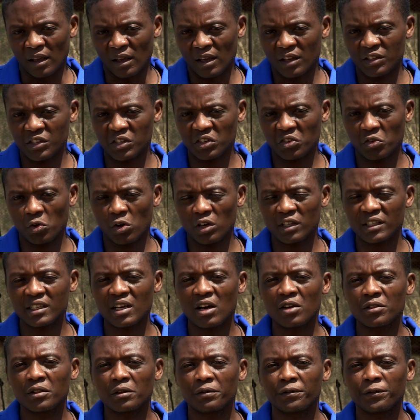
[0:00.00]
As you go
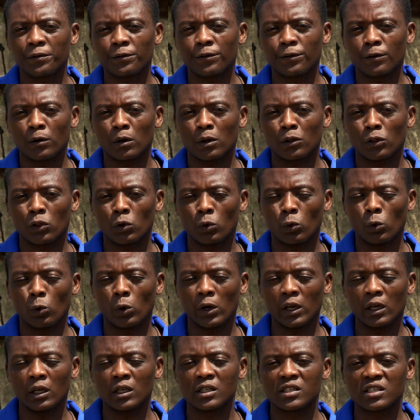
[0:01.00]
down the
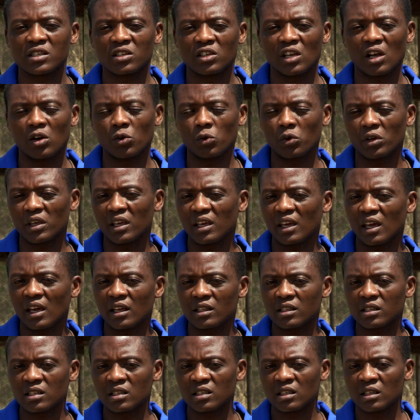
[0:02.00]
wings, you're looking
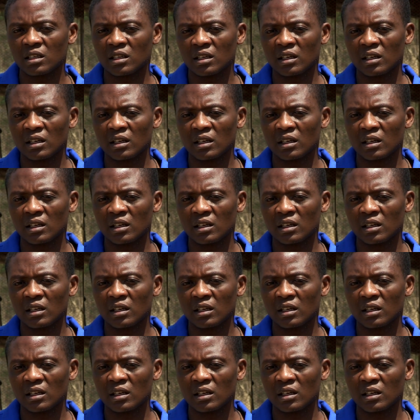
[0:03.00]
at,